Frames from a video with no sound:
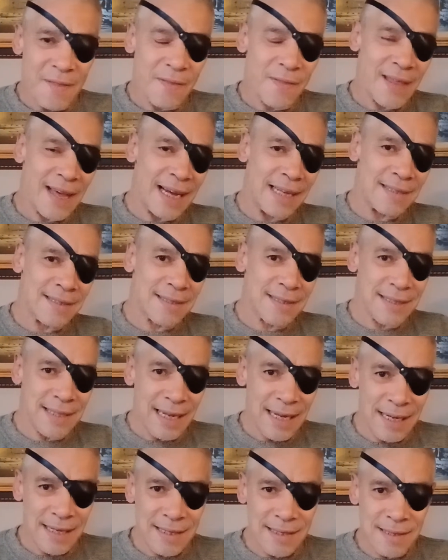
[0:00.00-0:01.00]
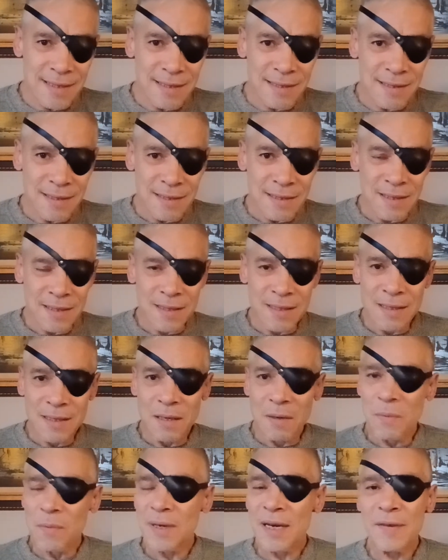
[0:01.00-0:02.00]
That said,
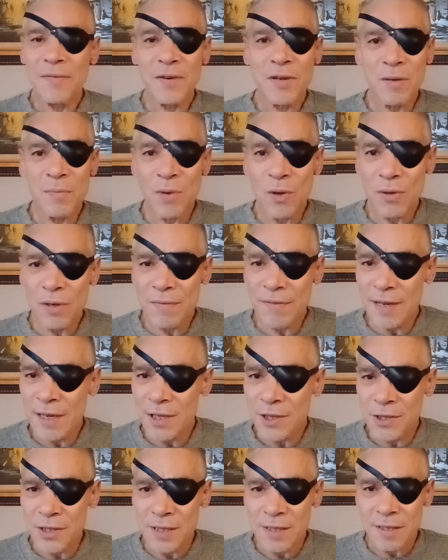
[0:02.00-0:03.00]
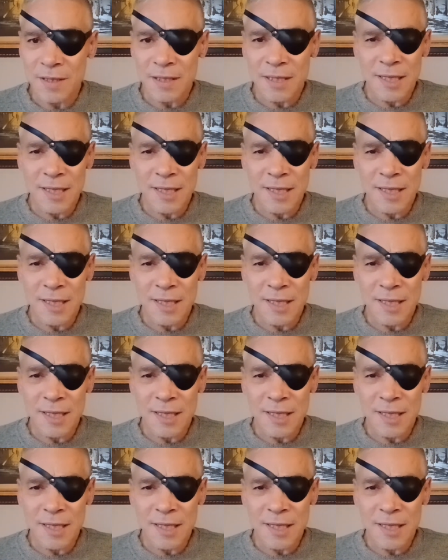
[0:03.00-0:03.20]
whatever her motivation is,